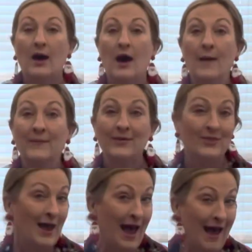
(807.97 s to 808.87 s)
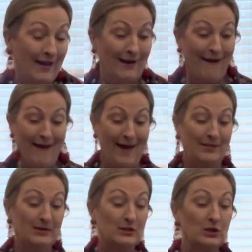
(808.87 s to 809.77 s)
I'm glad I had
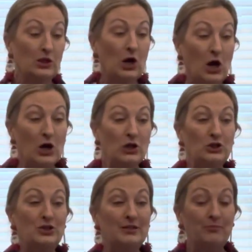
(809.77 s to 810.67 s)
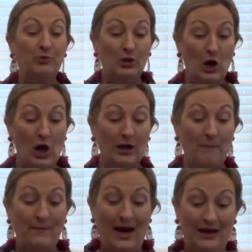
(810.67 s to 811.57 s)
this large Ziploc
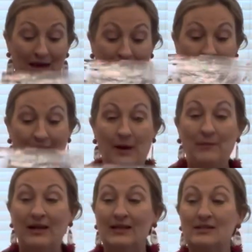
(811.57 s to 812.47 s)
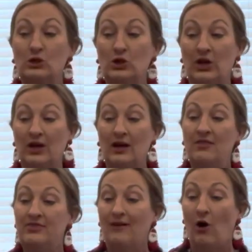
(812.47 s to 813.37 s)
baggie, because look,
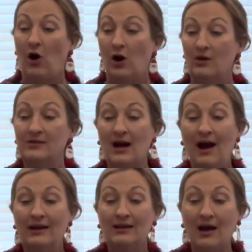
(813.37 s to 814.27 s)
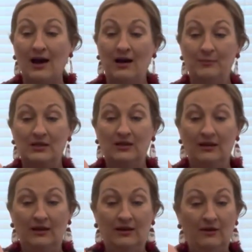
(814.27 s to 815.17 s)
all 9 cups
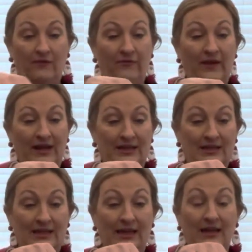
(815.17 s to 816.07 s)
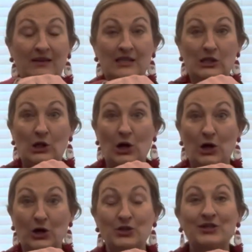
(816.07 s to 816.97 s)
fit in this
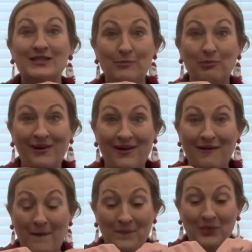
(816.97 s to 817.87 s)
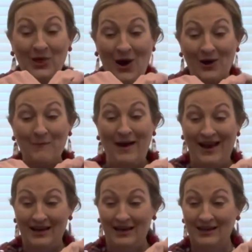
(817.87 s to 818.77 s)
large Ziploc
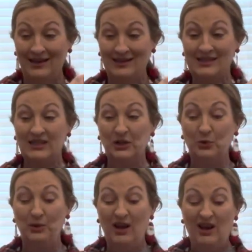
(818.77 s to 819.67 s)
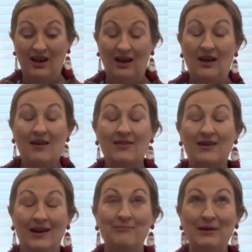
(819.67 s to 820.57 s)
baggie. So
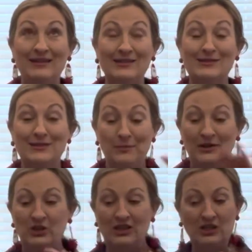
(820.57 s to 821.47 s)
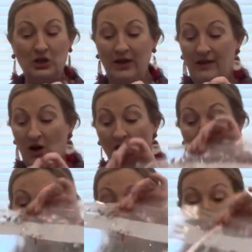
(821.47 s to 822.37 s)
that makes it so much easier. And then all
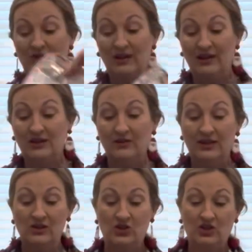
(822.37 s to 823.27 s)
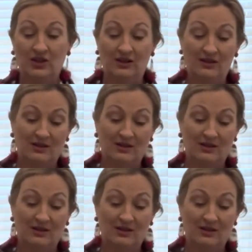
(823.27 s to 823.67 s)
I'm gonna do now is just